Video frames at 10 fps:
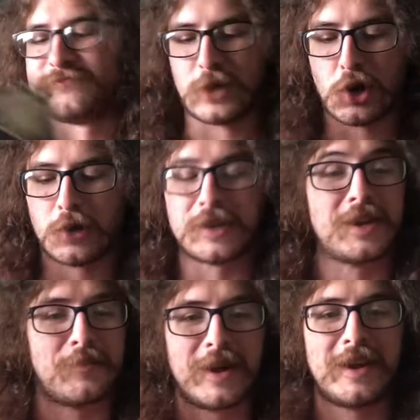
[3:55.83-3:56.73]
early
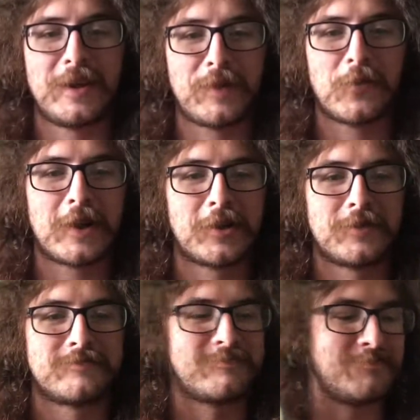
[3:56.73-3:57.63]
in my
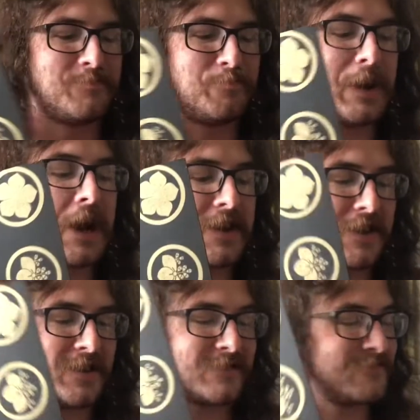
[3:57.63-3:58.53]
record
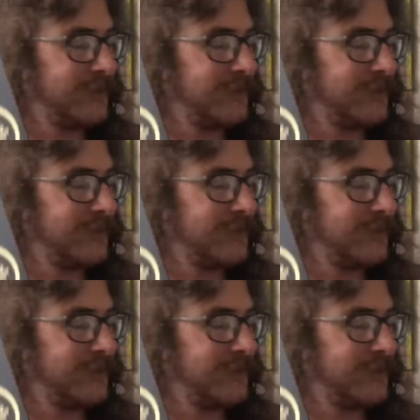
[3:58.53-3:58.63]
buying,